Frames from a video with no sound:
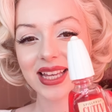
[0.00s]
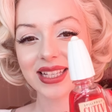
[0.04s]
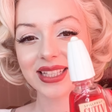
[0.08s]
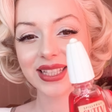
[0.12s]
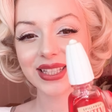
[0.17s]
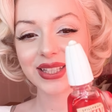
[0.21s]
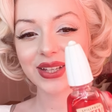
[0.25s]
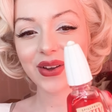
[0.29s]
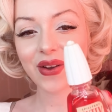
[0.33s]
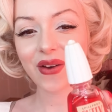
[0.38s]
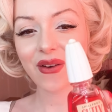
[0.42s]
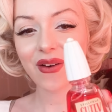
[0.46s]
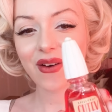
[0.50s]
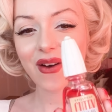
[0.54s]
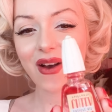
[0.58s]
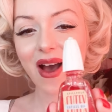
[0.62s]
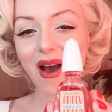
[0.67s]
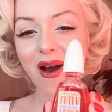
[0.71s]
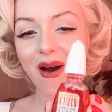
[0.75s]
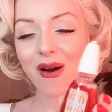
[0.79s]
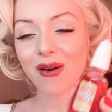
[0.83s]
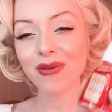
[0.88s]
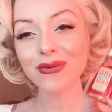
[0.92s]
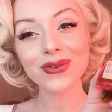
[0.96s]
So
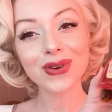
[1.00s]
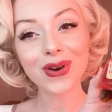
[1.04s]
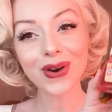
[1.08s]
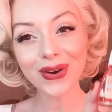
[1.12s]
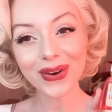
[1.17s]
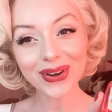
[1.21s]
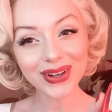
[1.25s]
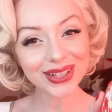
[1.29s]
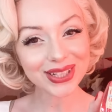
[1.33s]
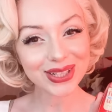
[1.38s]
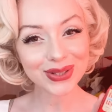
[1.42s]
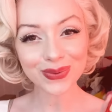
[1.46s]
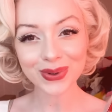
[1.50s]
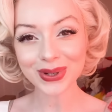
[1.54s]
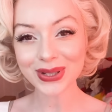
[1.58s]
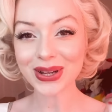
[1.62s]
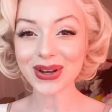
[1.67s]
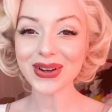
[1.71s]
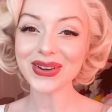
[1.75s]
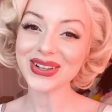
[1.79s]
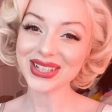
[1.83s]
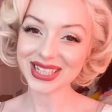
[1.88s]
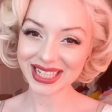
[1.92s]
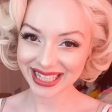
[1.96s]
of course we're
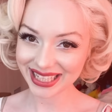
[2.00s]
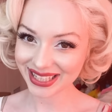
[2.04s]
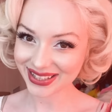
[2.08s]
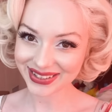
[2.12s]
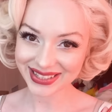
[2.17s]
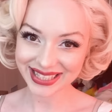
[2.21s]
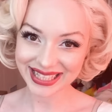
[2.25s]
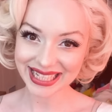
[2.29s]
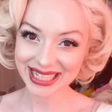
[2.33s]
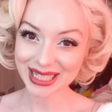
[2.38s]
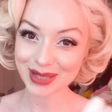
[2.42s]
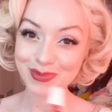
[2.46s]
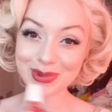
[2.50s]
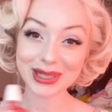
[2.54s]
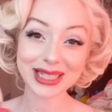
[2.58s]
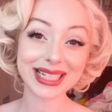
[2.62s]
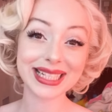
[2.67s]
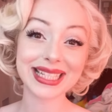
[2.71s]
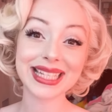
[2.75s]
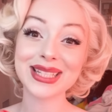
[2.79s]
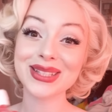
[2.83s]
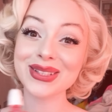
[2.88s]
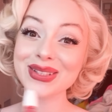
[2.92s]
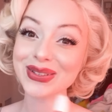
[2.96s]
not going to use this
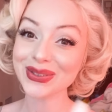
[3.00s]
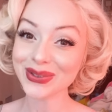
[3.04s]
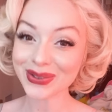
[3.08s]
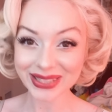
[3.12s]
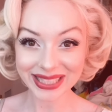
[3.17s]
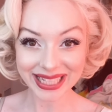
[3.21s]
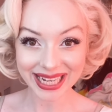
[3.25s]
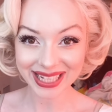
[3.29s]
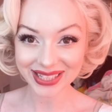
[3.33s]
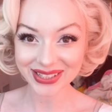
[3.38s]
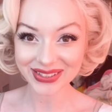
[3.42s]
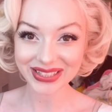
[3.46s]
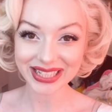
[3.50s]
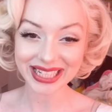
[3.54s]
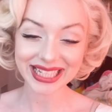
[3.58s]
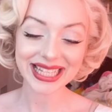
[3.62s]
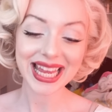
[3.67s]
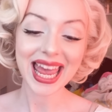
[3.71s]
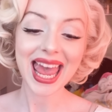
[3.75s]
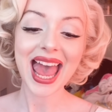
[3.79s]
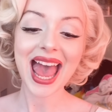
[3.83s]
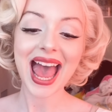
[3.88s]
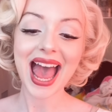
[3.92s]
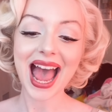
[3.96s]
because it's so dangerous,
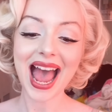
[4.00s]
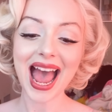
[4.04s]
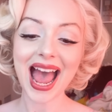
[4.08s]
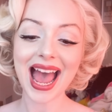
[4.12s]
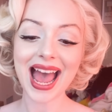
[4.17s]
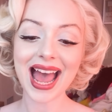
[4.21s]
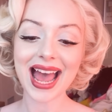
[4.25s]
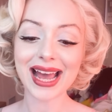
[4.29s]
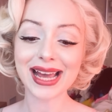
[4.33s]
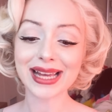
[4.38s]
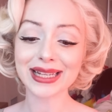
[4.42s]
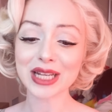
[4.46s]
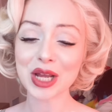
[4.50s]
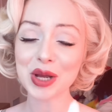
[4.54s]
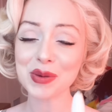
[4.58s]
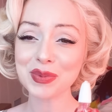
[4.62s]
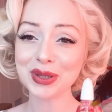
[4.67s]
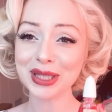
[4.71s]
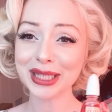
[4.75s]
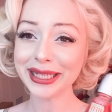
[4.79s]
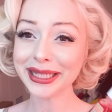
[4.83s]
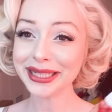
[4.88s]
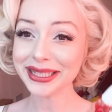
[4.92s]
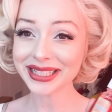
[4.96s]
and
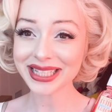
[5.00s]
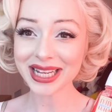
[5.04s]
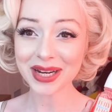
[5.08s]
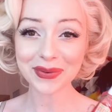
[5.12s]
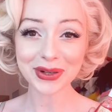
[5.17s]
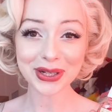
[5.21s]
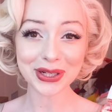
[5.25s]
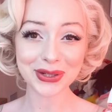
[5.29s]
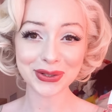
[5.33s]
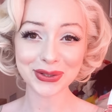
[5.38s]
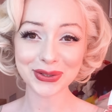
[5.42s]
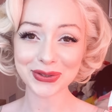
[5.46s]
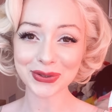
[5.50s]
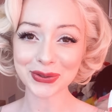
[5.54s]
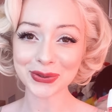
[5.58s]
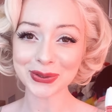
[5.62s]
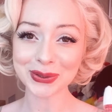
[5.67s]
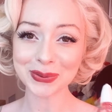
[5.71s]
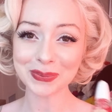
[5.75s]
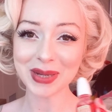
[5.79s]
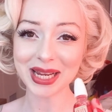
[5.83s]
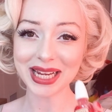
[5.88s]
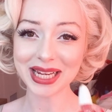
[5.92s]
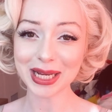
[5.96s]
please never use
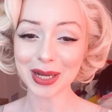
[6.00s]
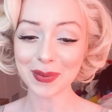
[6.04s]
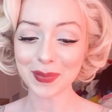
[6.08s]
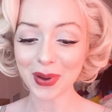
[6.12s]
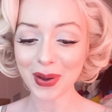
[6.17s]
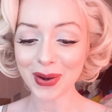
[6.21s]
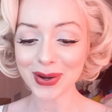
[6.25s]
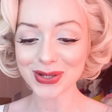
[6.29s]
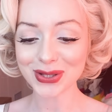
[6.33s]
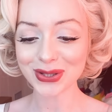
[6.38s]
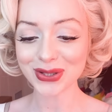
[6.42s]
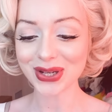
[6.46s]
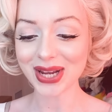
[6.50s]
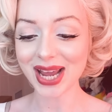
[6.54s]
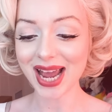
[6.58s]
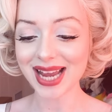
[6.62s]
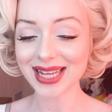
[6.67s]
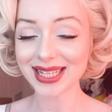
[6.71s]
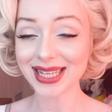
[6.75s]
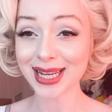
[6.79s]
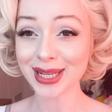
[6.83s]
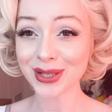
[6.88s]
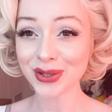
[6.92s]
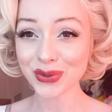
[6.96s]
old makeup, honestly you
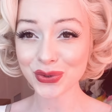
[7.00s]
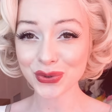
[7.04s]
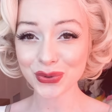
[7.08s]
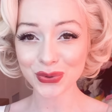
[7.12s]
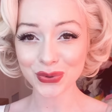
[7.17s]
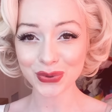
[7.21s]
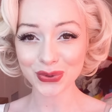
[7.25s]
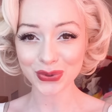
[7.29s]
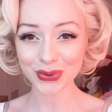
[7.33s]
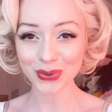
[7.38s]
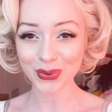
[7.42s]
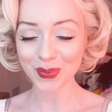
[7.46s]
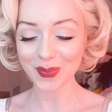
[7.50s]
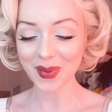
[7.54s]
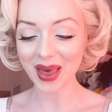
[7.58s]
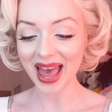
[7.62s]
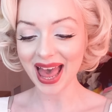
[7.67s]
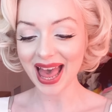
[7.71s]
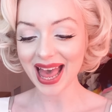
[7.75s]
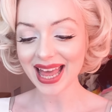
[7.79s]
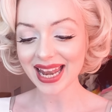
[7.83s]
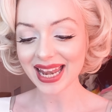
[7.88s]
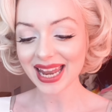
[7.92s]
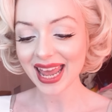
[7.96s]
guys, it's so, so
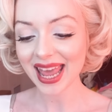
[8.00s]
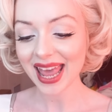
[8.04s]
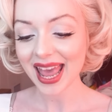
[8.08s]
bad.